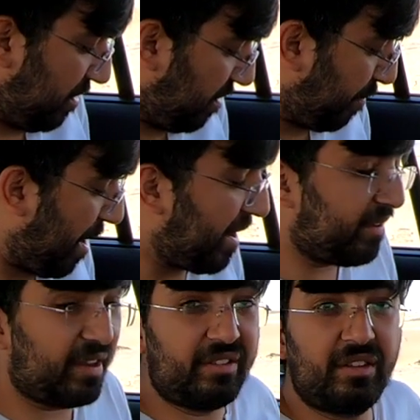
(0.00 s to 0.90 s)
the
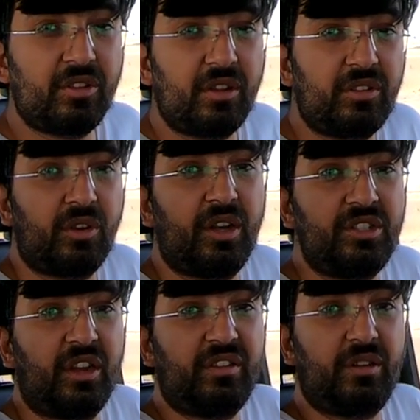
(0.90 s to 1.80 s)
backrest is also
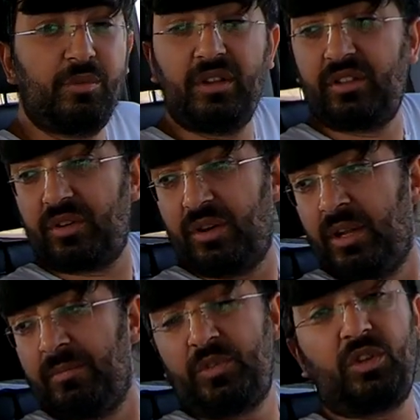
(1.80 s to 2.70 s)
adjustable so
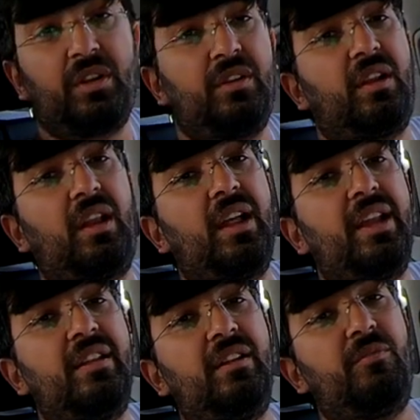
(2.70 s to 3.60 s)
you can
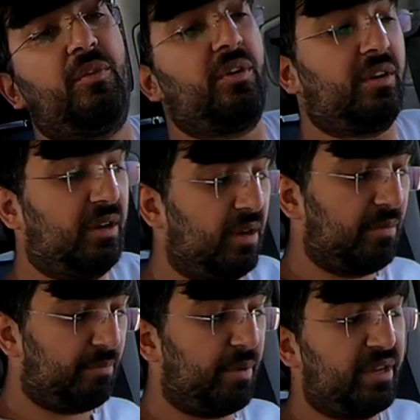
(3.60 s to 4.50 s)
recline it for
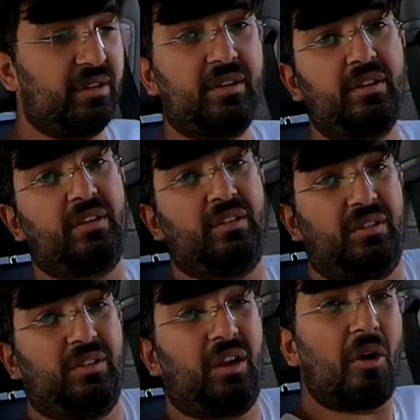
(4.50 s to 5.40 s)
better
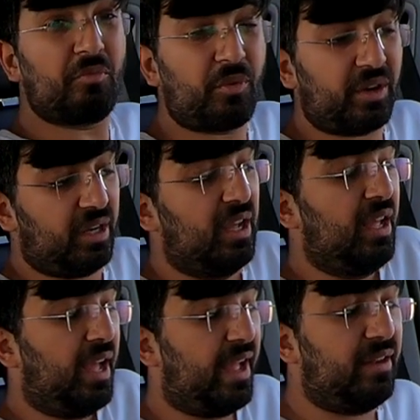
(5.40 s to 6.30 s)
you know comfort
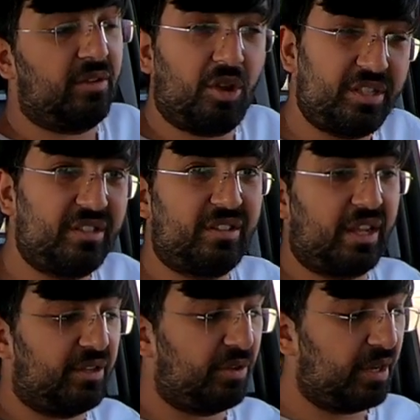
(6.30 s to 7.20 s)
and not just
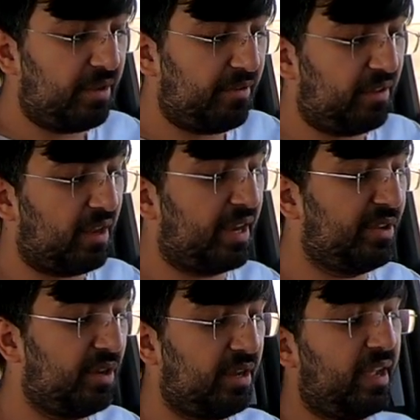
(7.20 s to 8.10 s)
that you can even
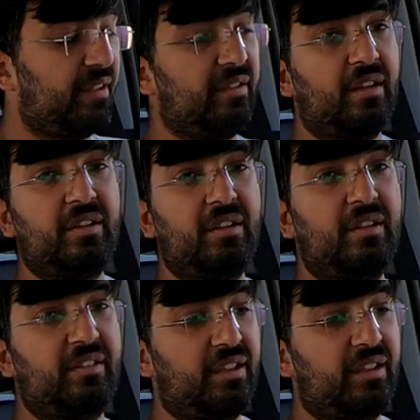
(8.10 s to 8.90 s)
slide your legs under the